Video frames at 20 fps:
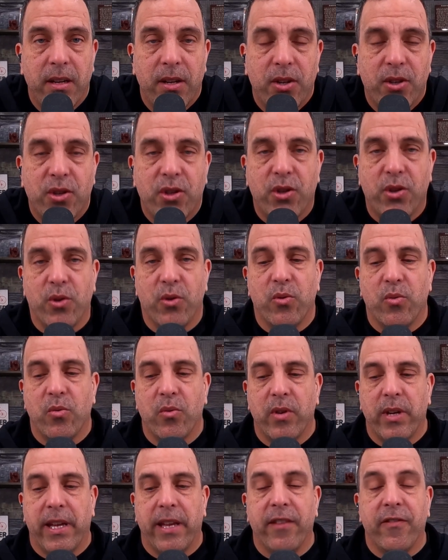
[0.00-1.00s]
to
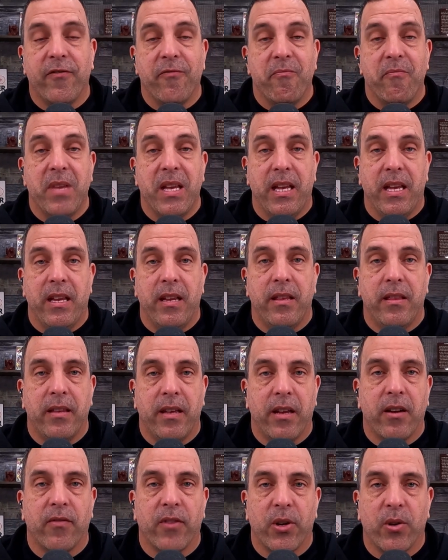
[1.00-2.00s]
give me, the
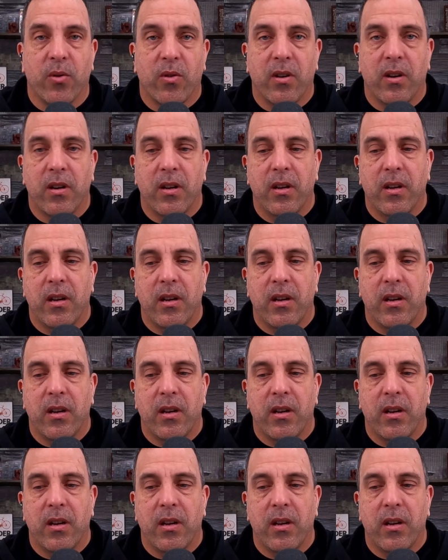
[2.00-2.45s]
interviewer,